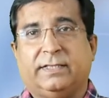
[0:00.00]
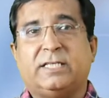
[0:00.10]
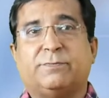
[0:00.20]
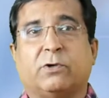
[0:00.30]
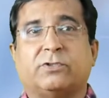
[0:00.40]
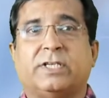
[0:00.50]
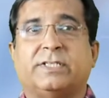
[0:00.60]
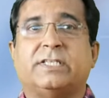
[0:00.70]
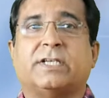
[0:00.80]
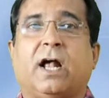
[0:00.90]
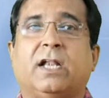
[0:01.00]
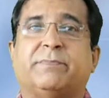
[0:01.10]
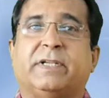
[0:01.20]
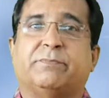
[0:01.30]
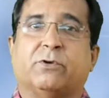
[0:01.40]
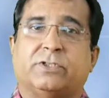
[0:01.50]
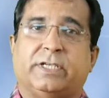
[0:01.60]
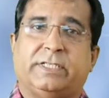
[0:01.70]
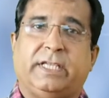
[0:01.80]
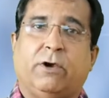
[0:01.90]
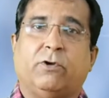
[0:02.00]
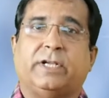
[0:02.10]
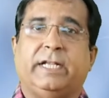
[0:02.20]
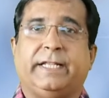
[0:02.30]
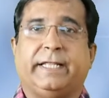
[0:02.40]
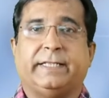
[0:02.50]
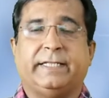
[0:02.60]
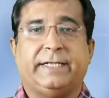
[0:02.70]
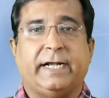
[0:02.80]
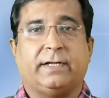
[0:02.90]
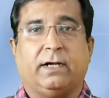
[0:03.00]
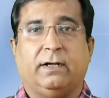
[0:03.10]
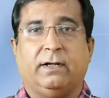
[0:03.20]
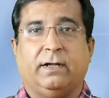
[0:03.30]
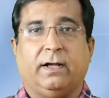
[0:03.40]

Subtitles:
This process is called pre-processing or cleaning the data,